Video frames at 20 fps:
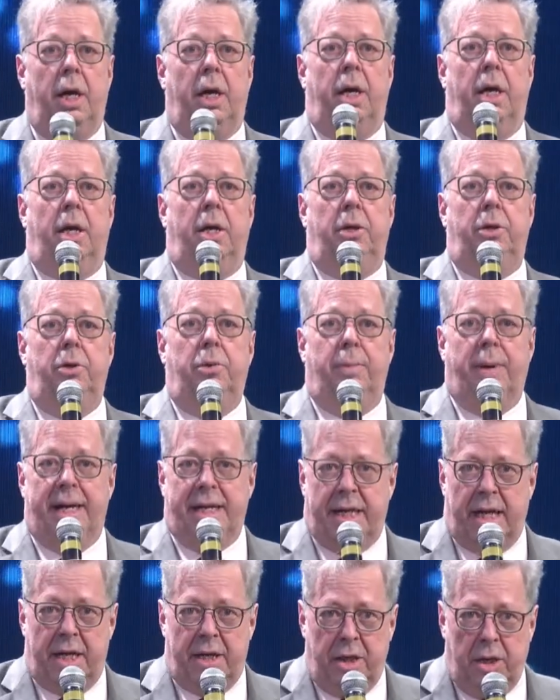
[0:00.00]
You might
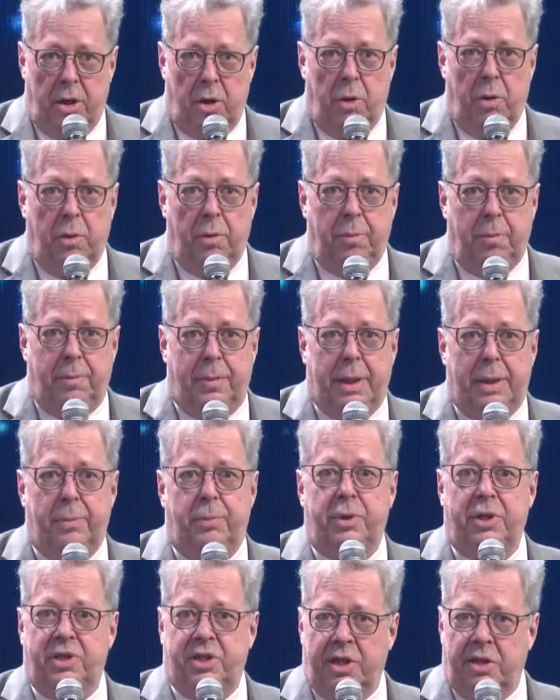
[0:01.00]
not know, but
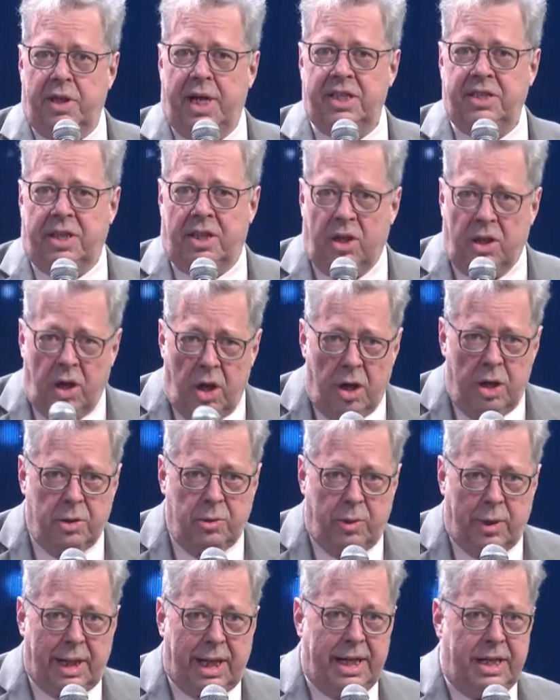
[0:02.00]
Brazil has a long
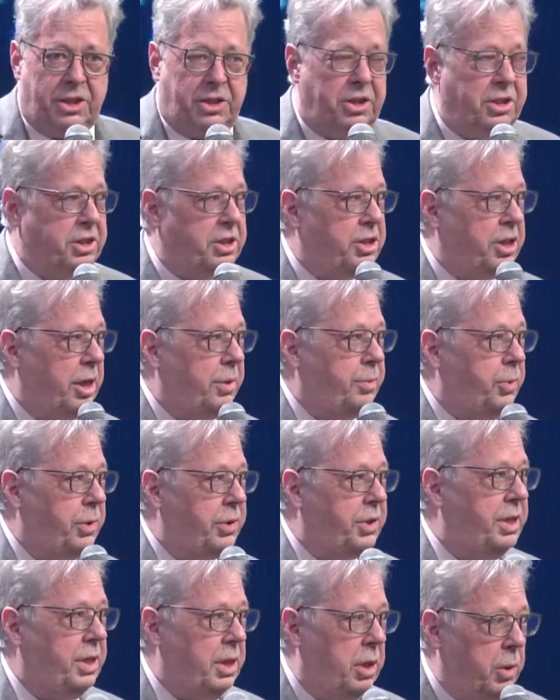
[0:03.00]
relationship
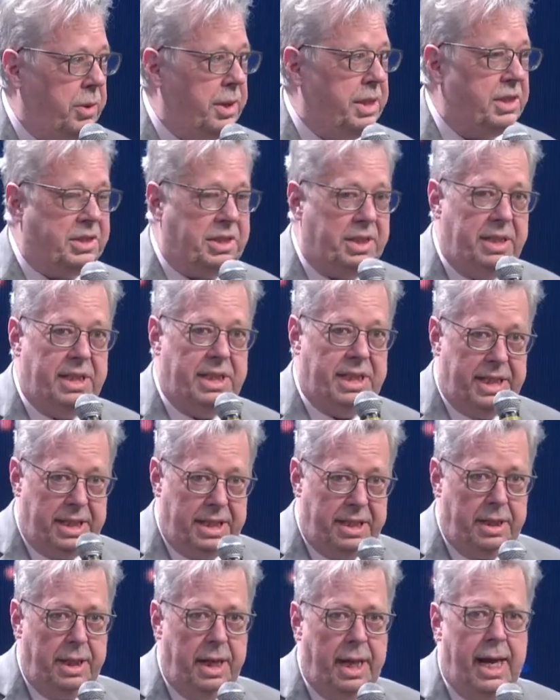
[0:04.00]
with the
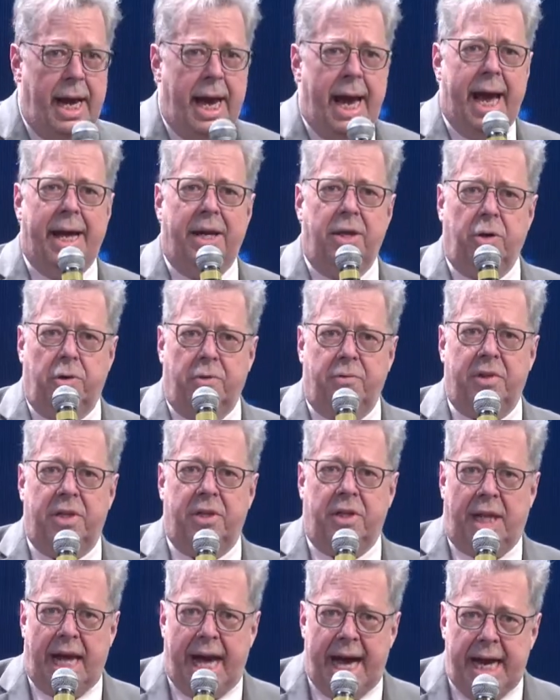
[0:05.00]
OECD, and over the
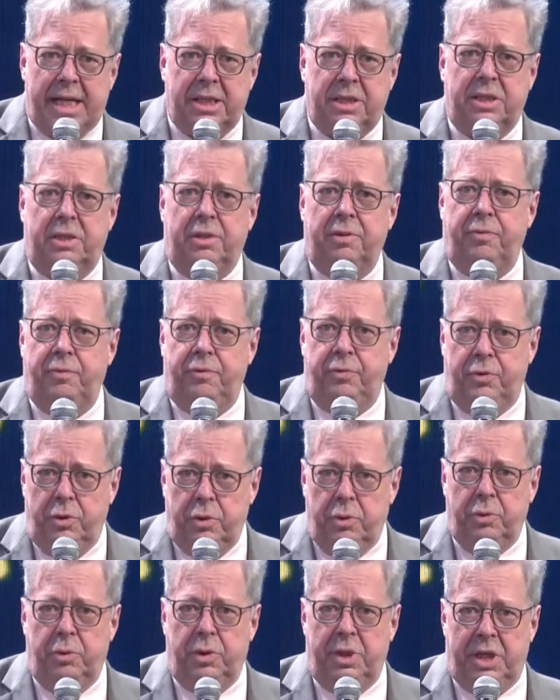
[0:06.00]
last
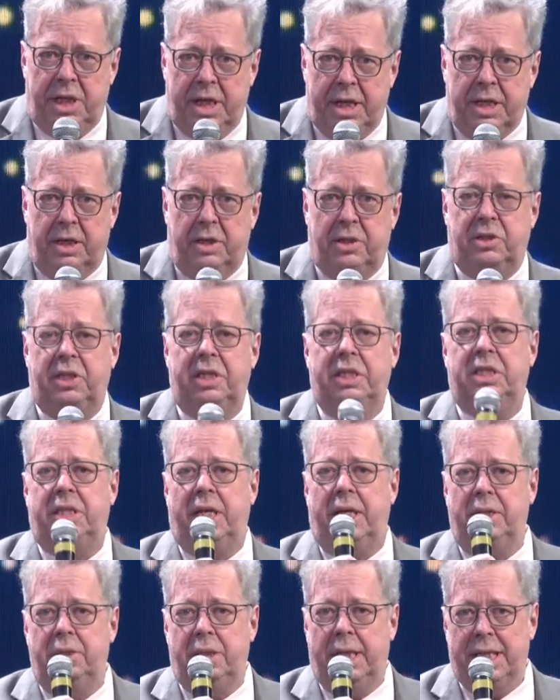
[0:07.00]
few years, it
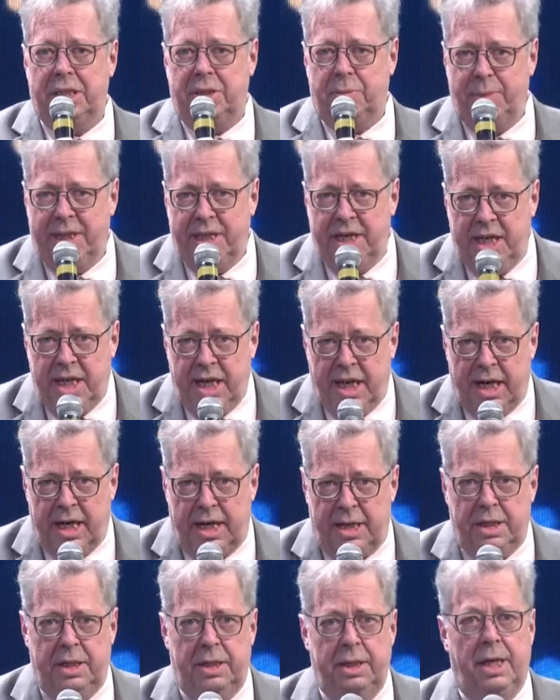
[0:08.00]
has, has
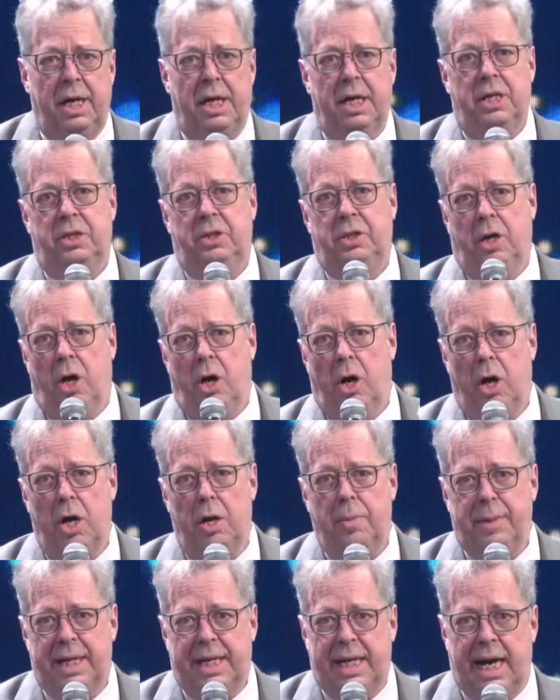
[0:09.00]
begun to
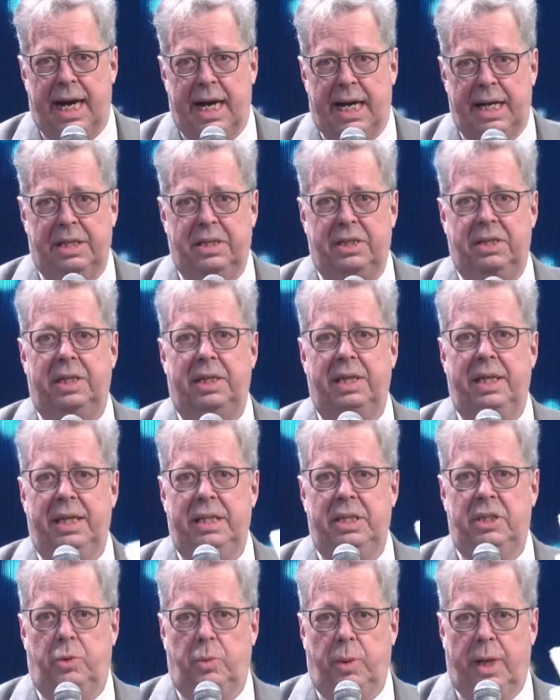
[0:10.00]
harmonize
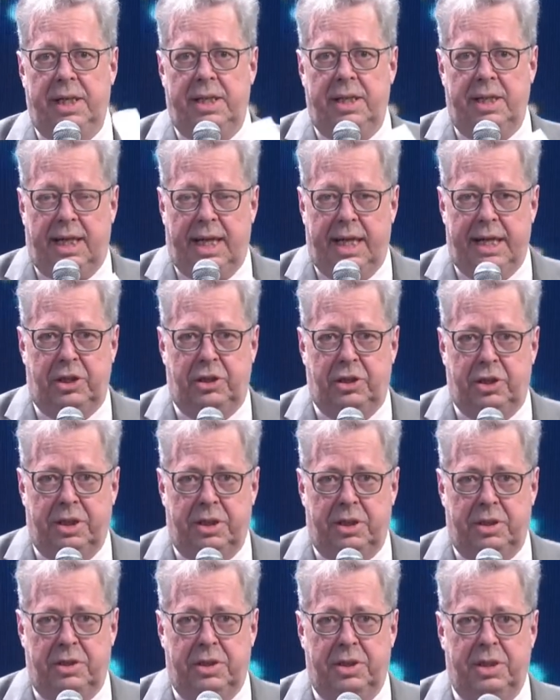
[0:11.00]
its
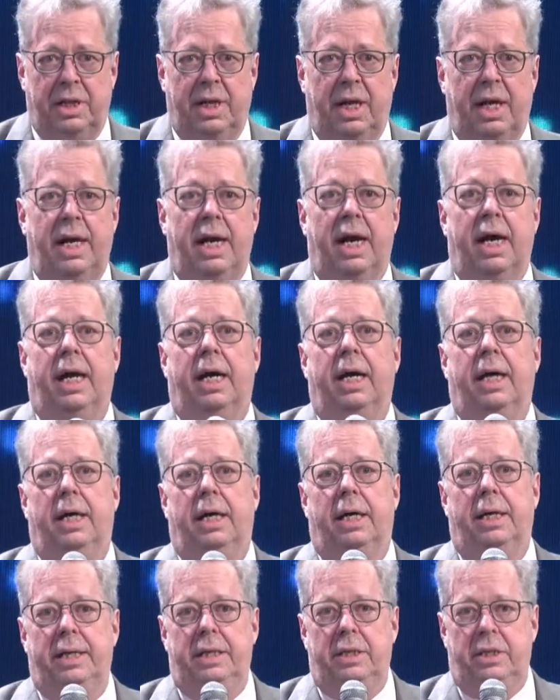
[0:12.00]
regulations
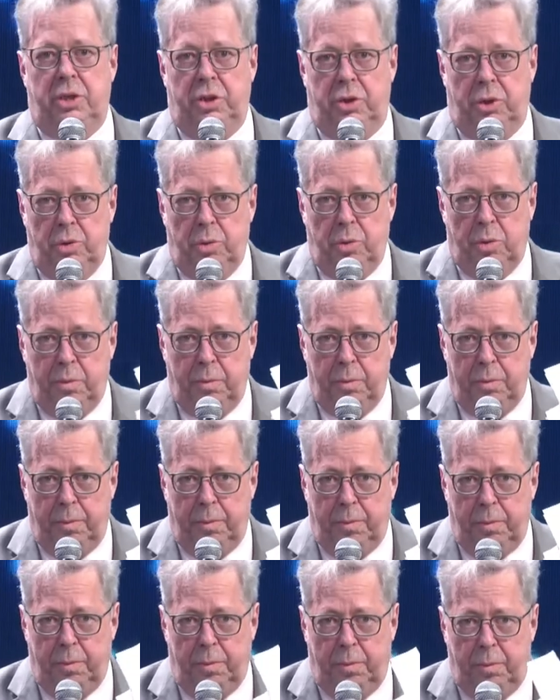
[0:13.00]
uh, to
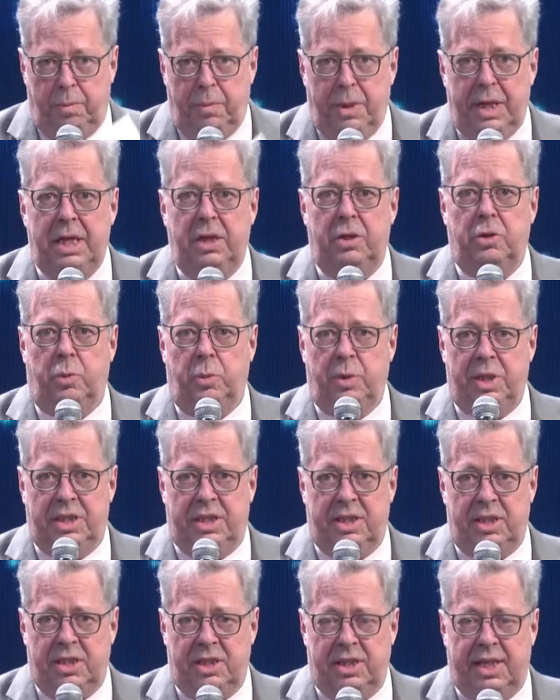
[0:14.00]
meet with
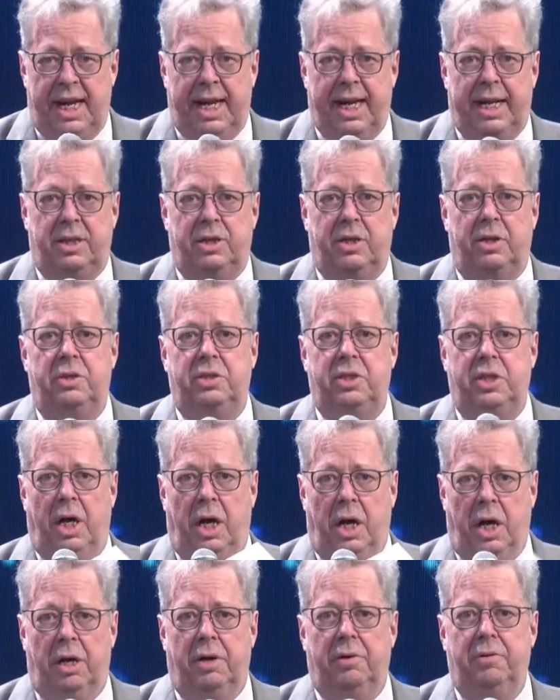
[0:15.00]
the standards
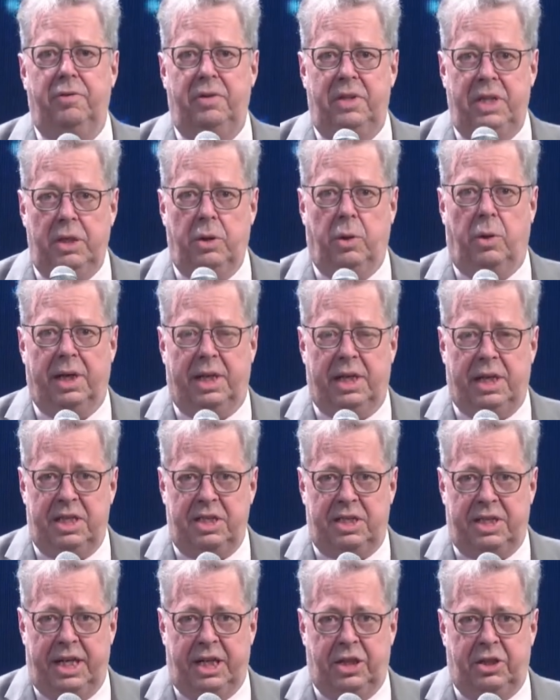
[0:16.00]
of the
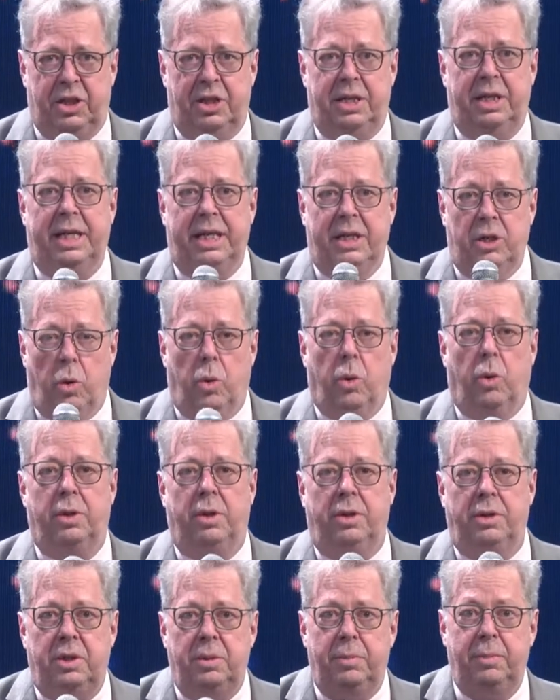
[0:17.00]
organization in
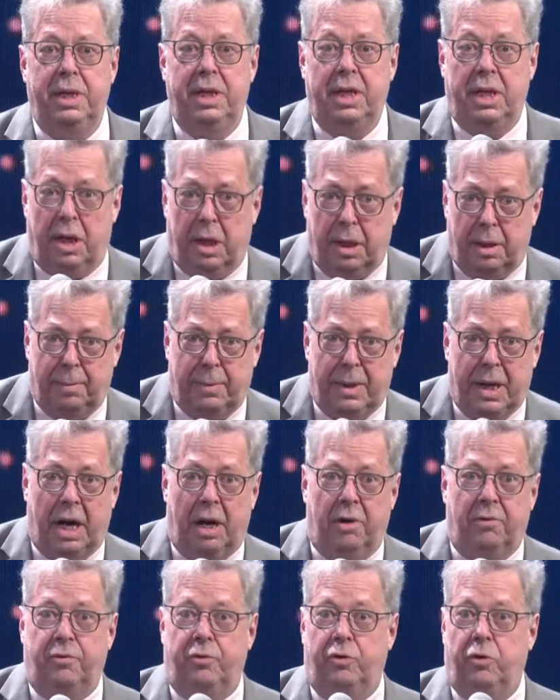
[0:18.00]
order to become
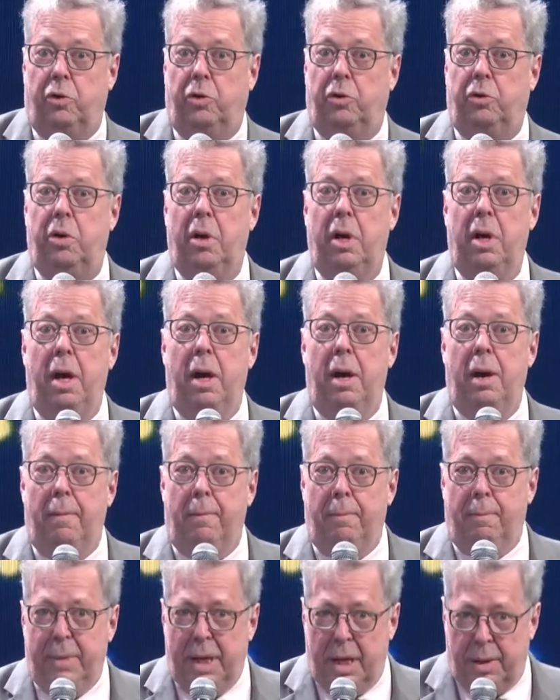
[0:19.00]
a full
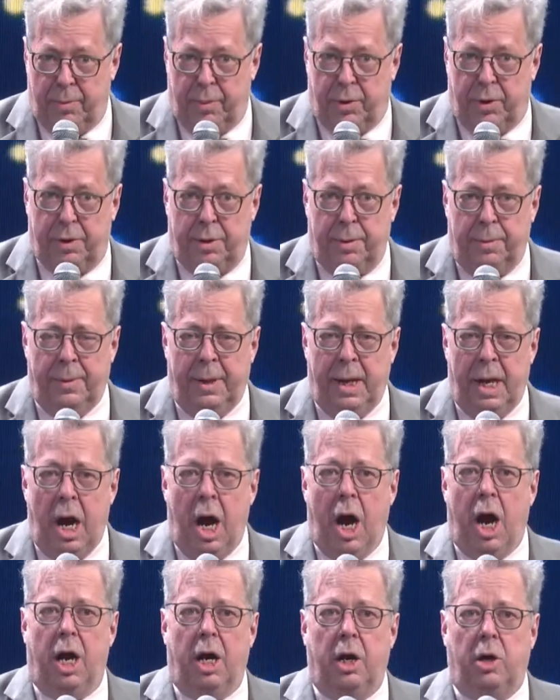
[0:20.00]
member.
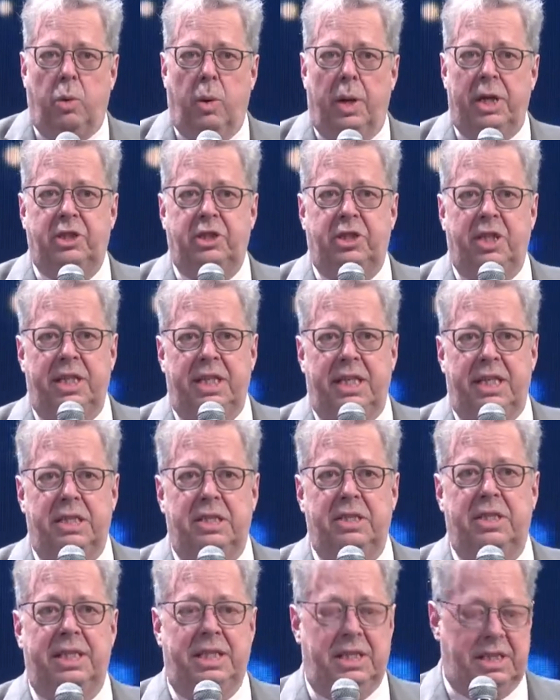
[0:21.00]
Our question
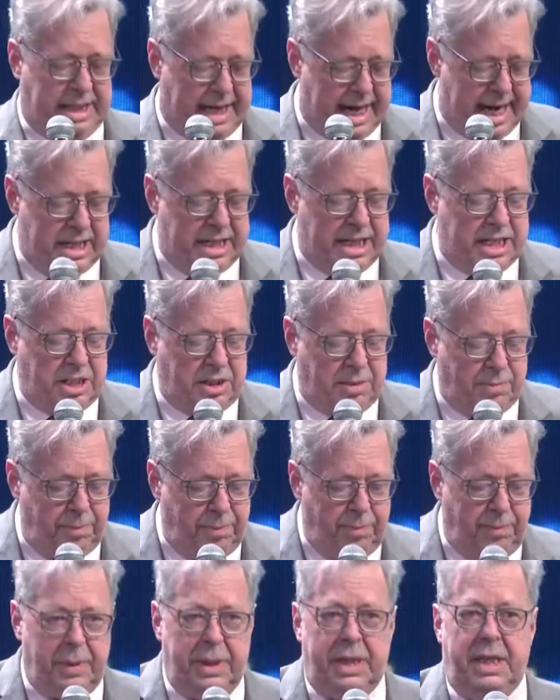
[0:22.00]
is, is can this
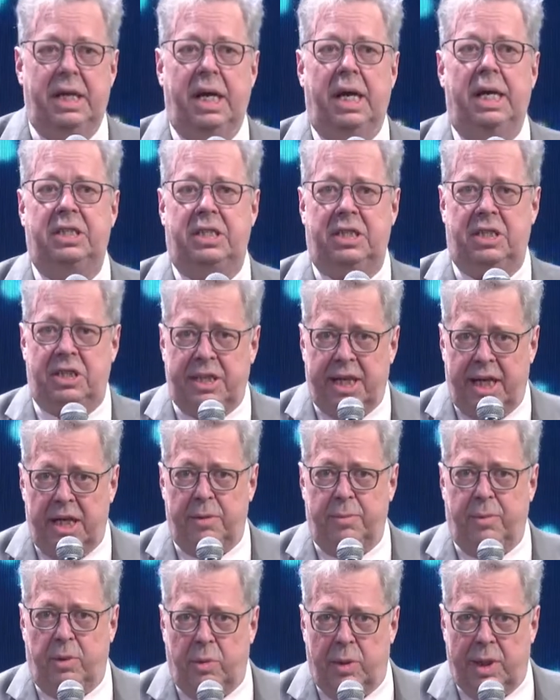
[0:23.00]
be a
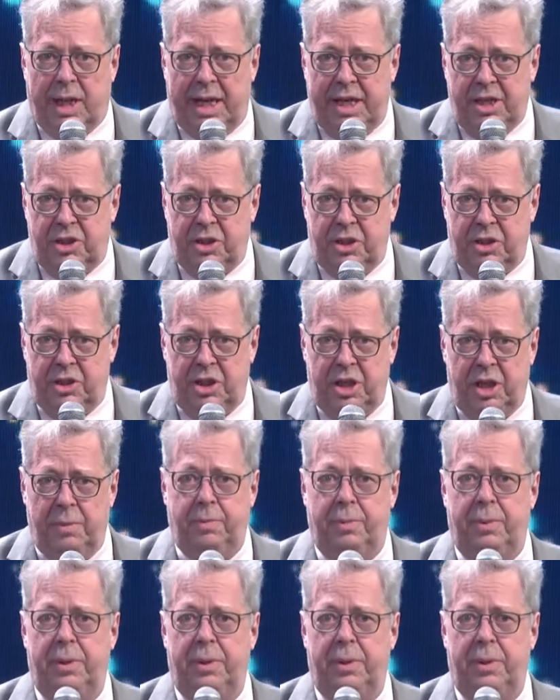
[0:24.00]
sustainable relationship?